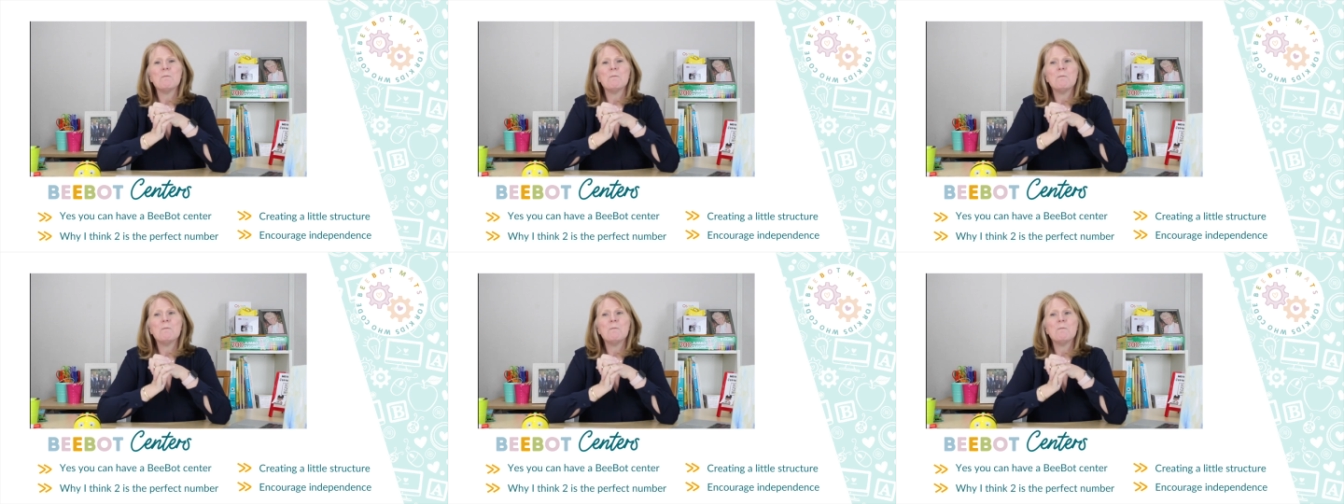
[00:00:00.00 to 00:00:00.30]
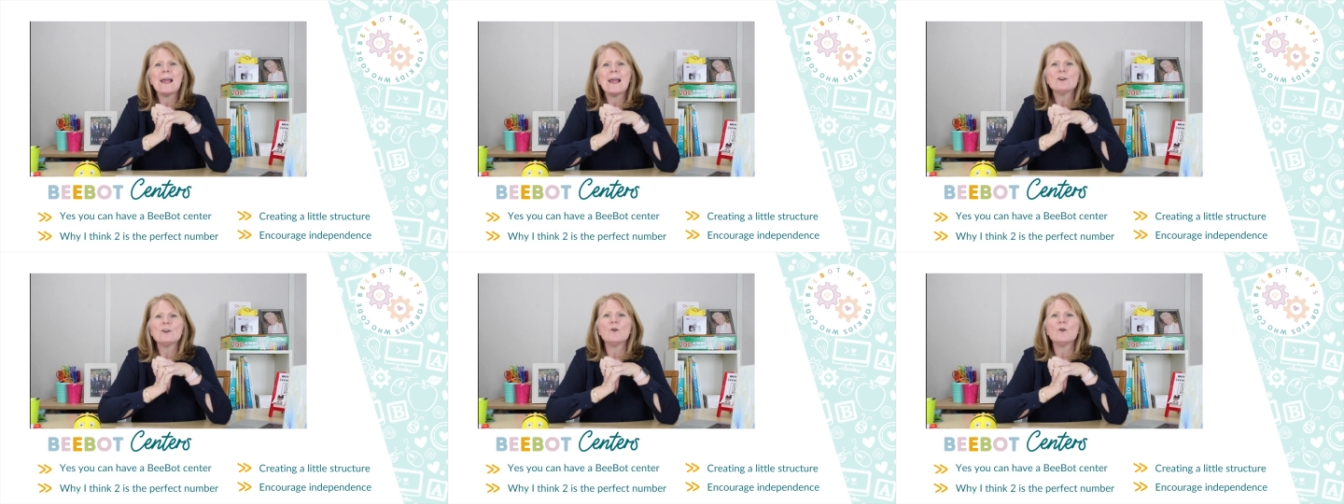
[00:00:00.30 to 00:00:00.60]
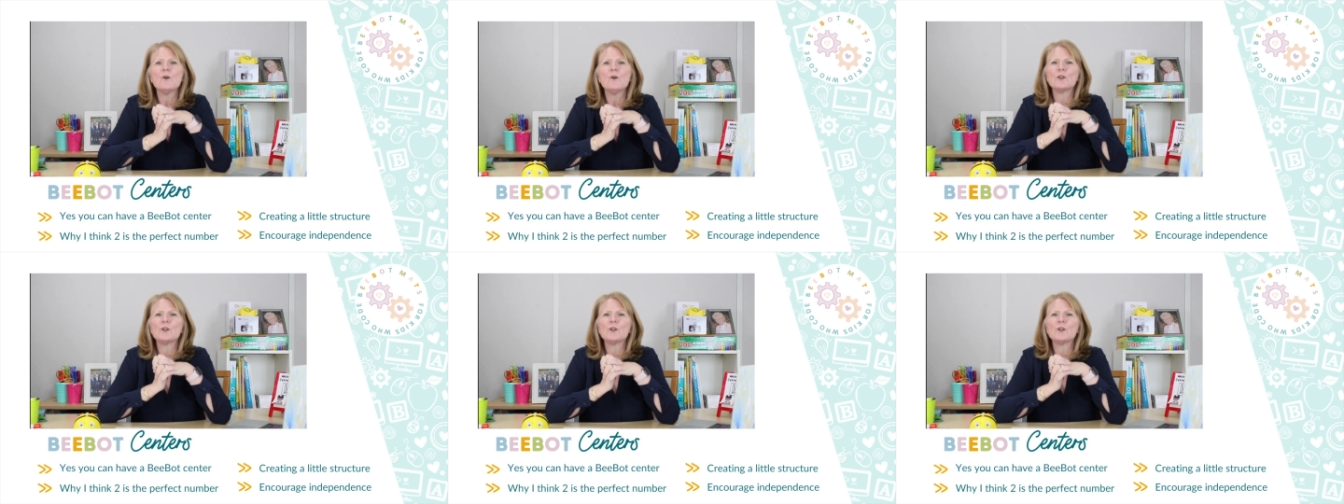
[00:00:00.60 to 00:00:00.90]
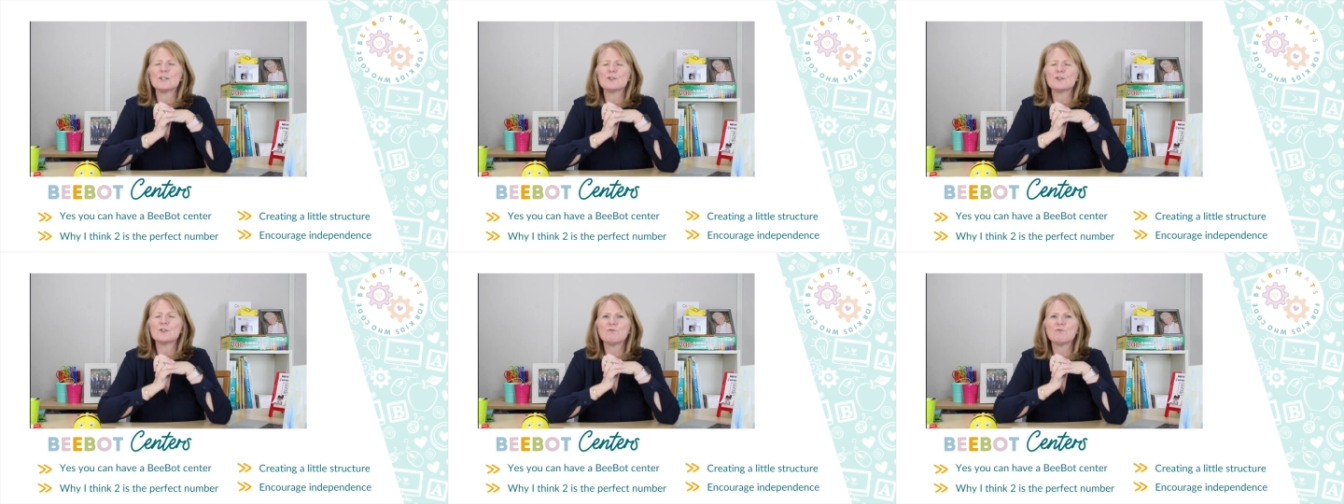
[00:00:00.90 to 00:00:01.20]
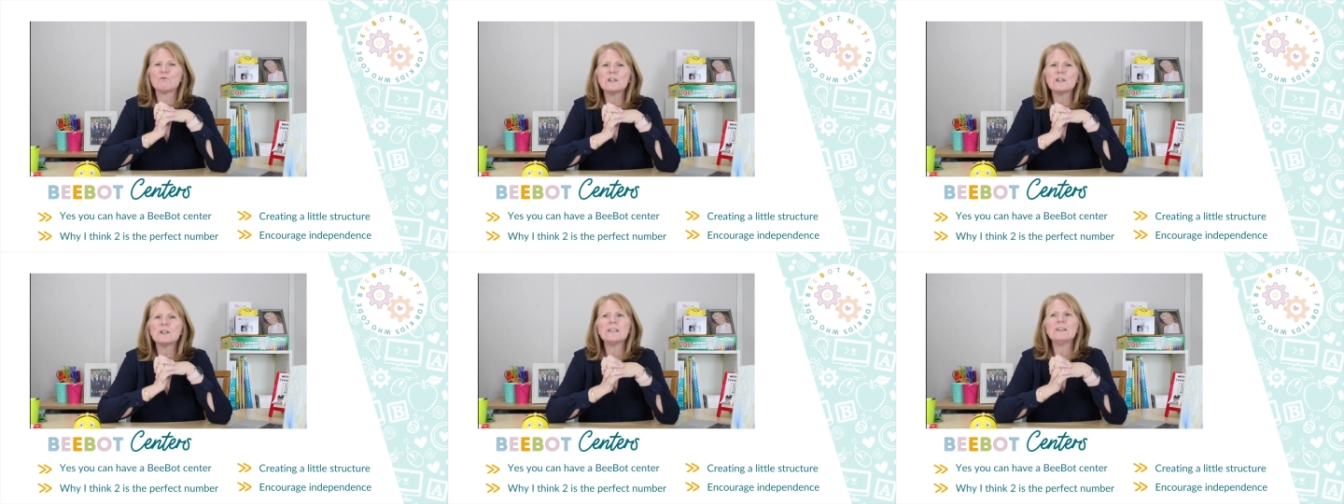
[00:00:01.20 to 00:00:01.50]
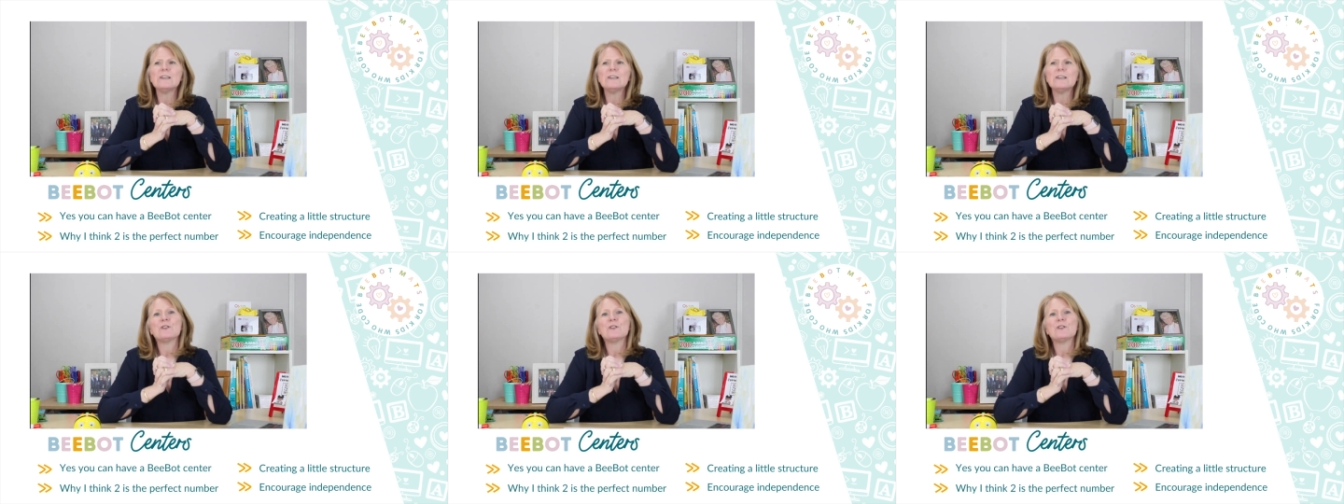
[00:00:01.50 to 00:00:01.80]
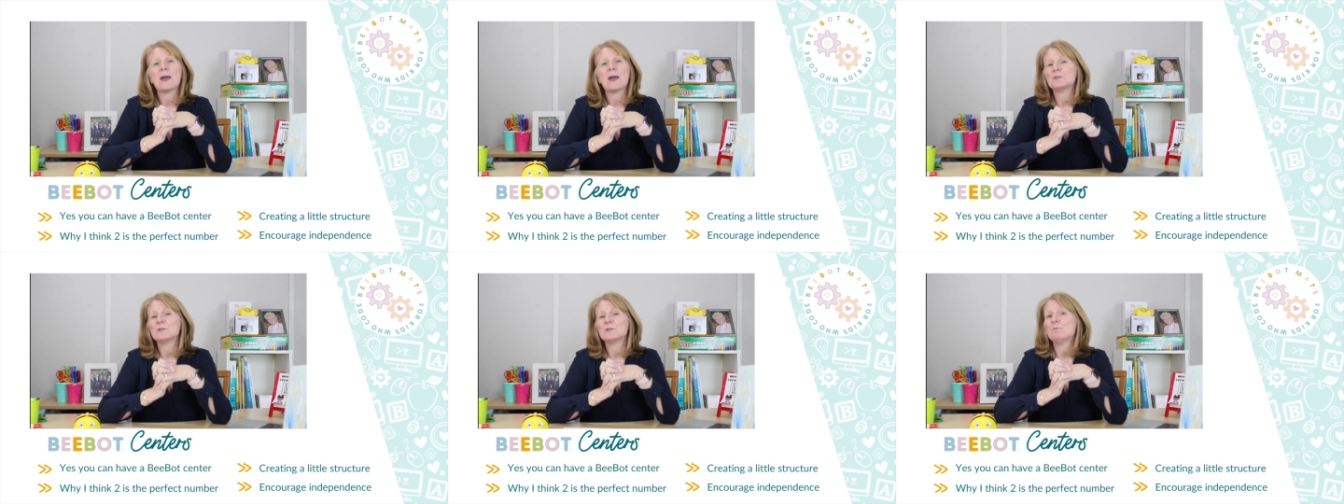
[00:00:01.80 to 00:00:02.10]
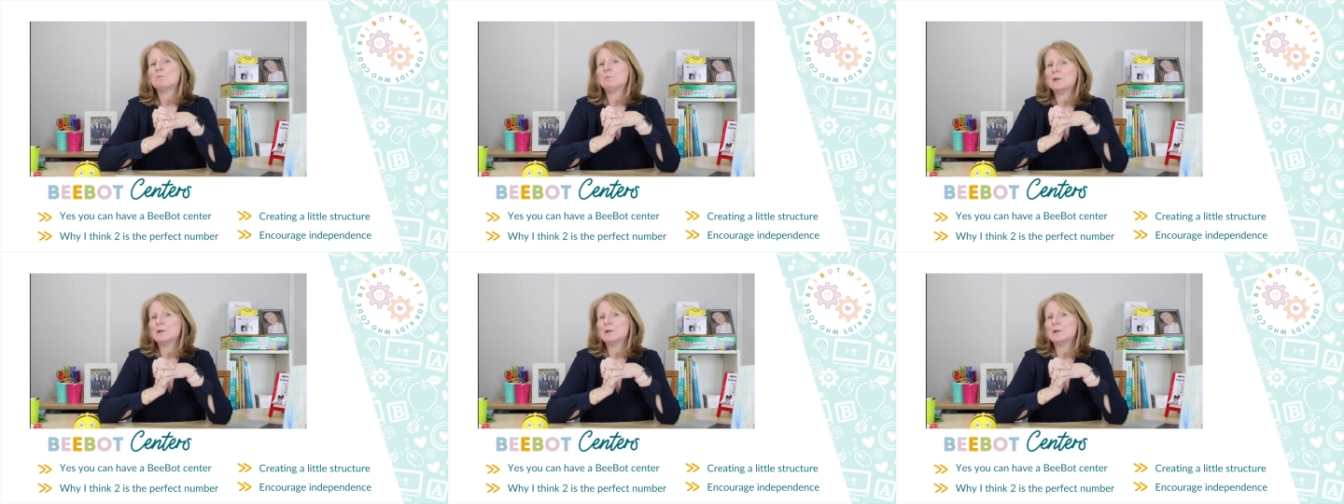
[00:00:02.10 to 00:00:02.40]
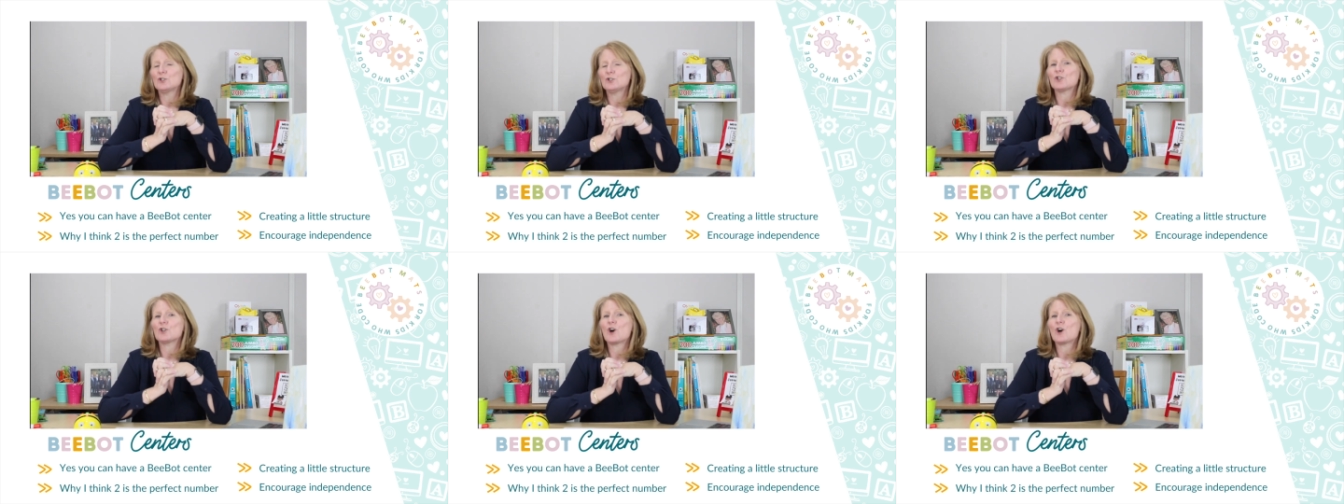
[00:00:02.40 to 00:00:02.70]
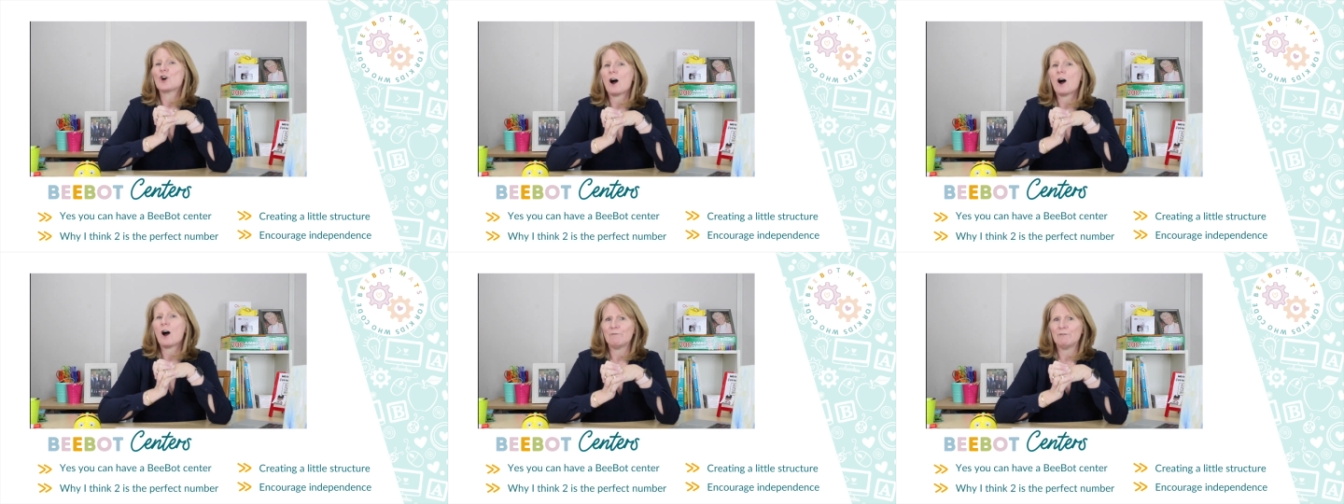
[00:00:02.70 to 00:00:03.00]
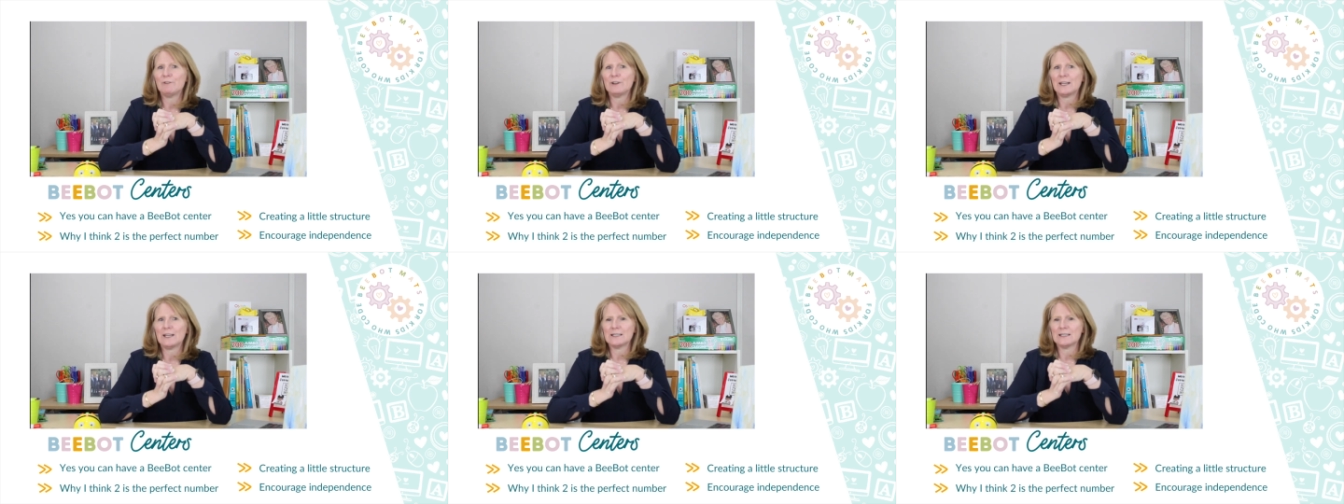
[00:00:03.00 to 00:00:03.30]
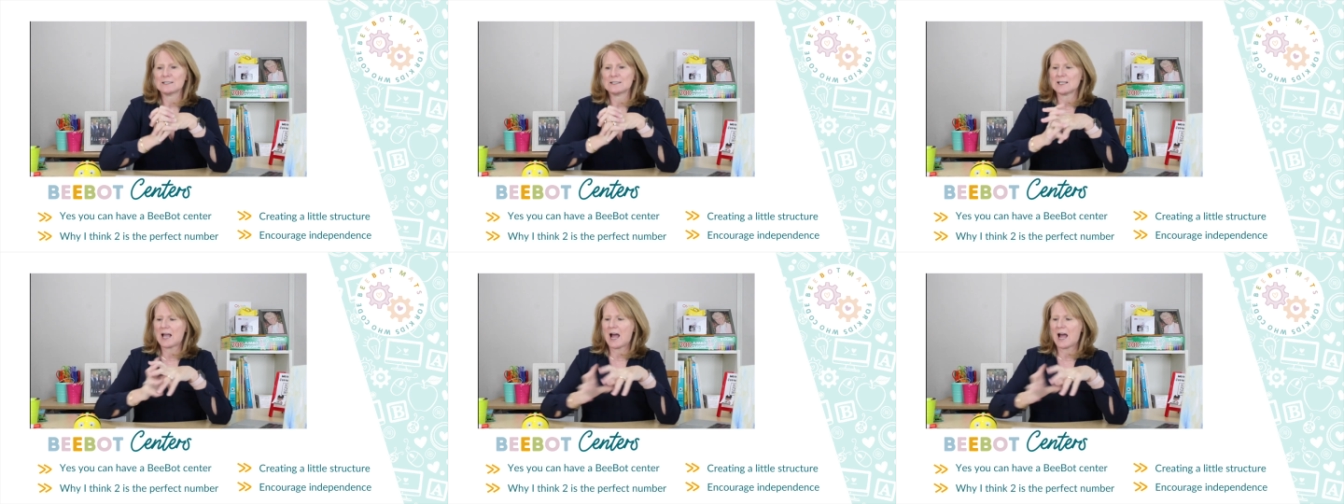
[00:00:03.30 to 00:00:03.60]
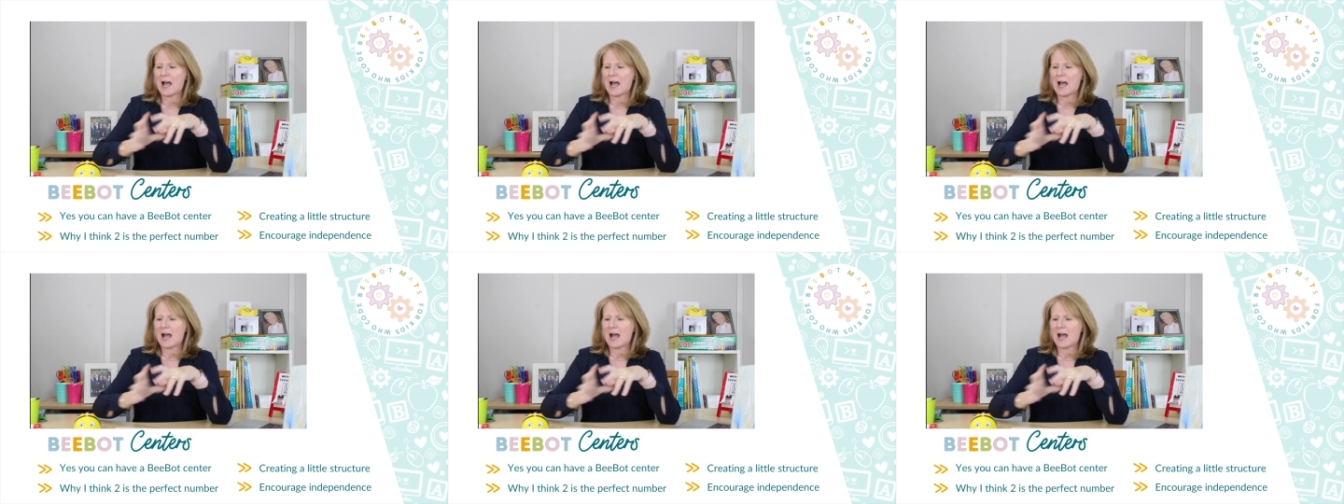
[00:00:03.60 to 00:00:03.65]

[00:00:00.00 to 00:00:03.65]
my goal is really for them to build confidence.